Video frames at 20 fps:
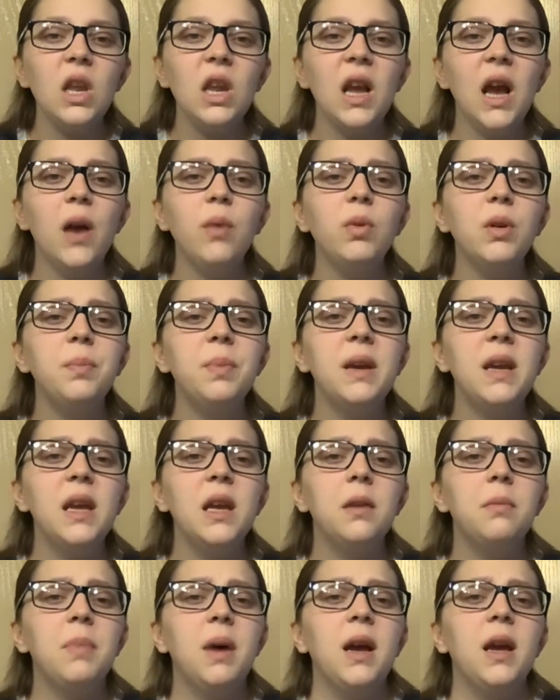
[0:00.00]
I would
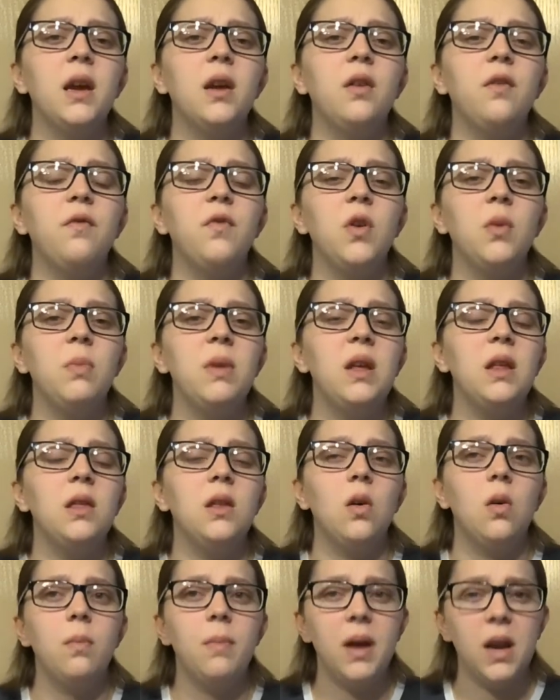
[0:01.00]
begin by confirming
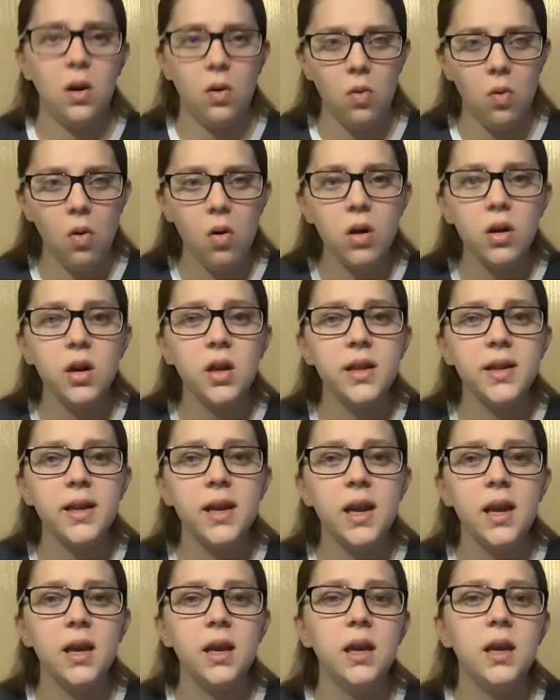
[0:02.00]
the medical orders
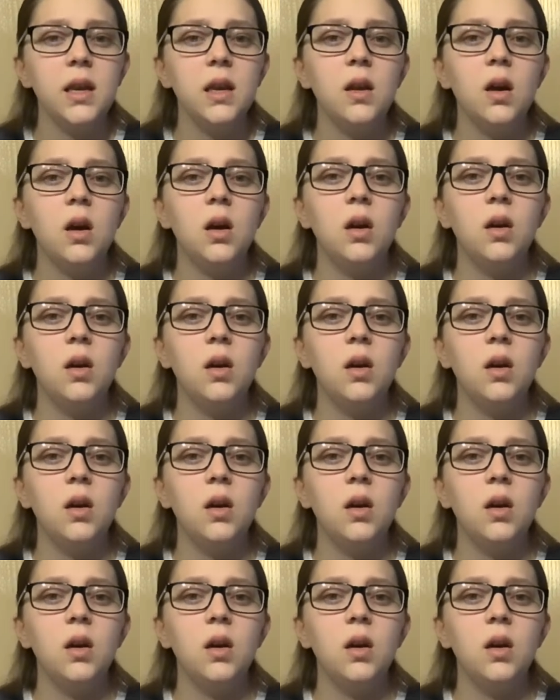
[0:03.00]
again,